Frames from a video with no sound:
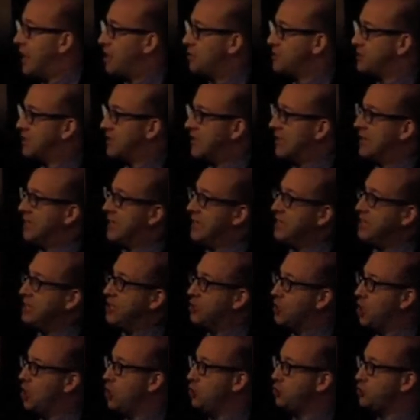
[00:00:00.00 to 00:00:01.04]
in accounting.
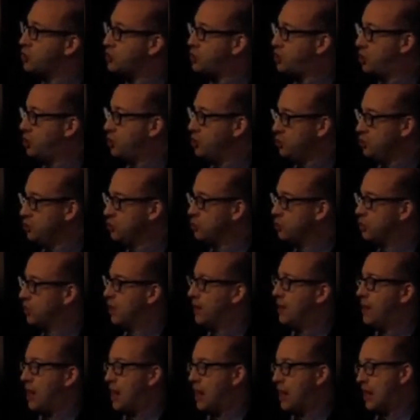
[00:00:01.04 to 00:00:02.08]
He goes
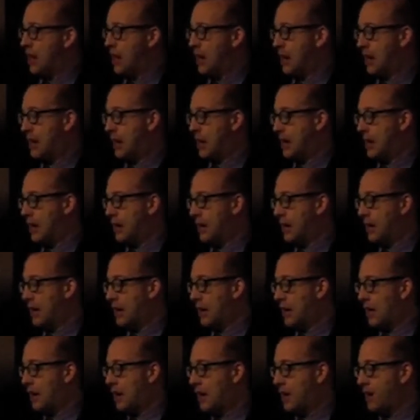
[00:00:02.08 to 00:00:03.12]
to uh, uh,
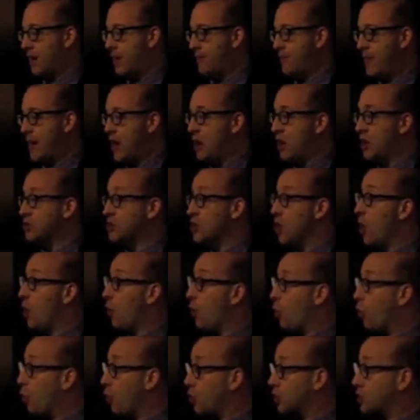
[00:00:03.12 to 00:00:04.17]
uh, uh
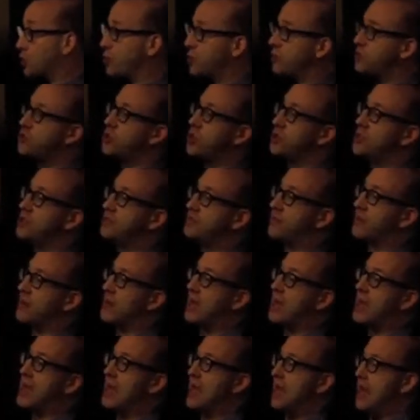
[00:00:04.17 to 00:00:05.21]
Paris, works with
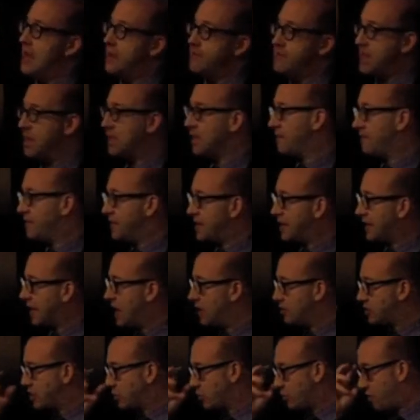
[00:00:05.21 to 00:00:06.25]
d'Audiffret, and many of the
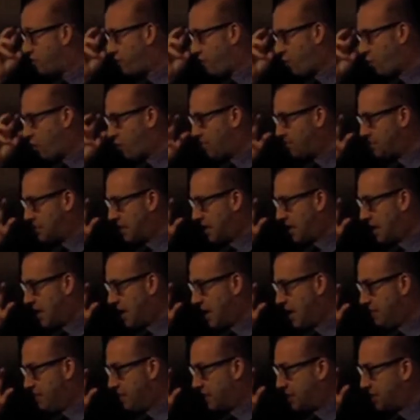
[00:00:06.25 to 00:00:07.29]
accounting reforms
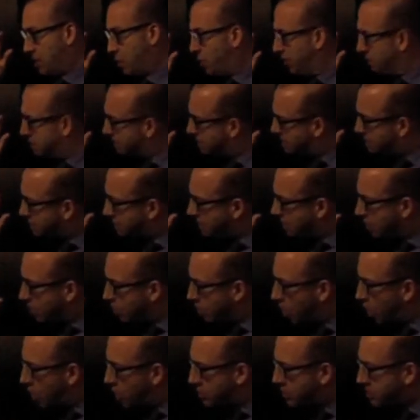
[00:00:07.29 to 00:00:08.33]
because he wants to see
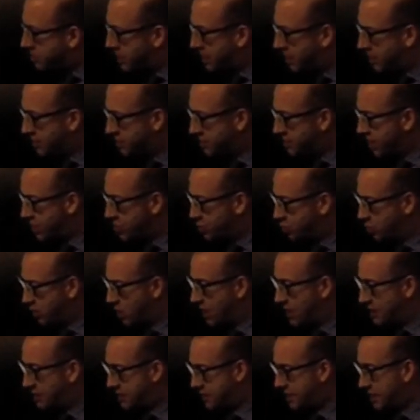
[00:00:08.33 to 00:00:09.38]
a large-scale
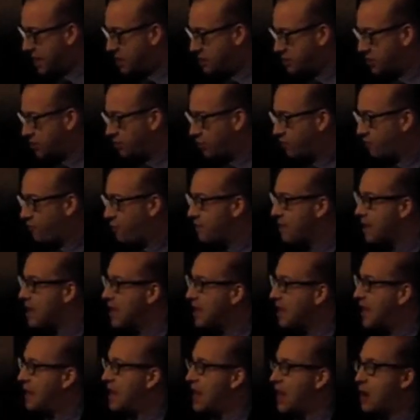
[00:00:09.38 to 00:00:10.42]
centralized accounting
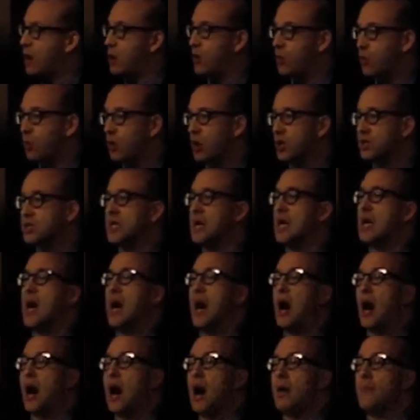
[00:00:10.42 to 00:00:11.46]
reform and how it works.
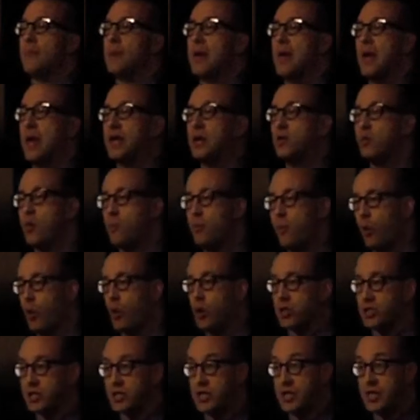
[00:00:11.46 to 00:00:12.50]
Um, and he
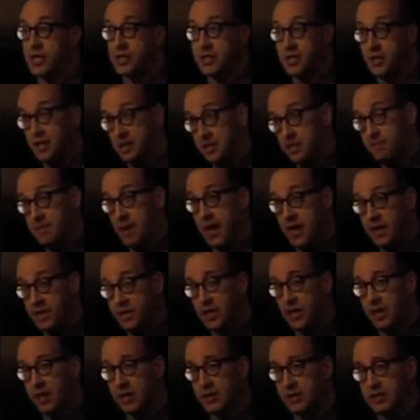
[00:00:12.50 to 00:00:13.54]
reports these in these
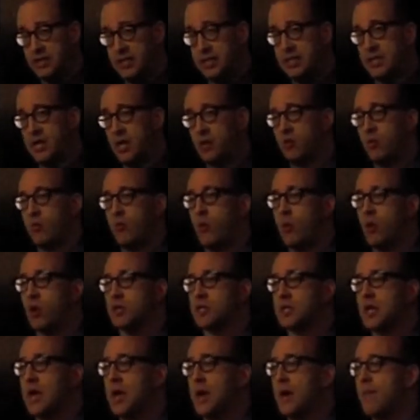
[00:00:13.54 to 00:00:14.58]
amazing detailed
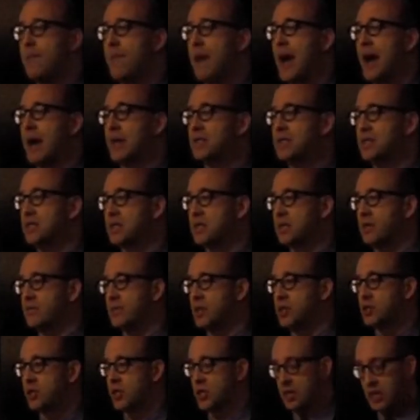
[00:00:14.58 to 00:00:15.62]
reports back to the
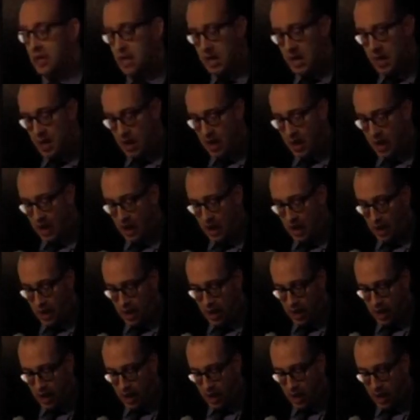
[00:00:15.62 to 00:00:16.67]
commission
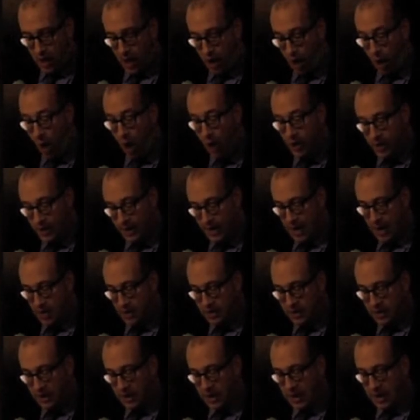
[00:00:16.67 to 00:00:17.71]
uh, uh, on
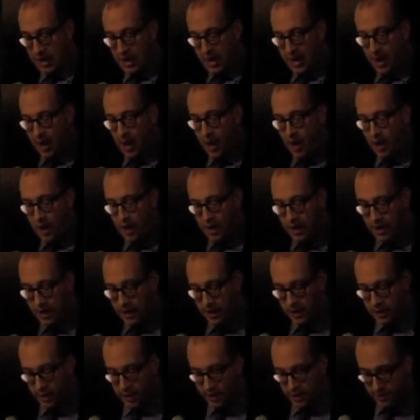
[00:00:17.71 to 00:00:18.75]
accounting uh,
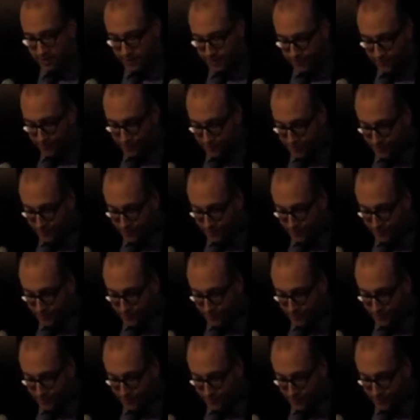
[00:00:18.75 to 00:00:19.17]
in England.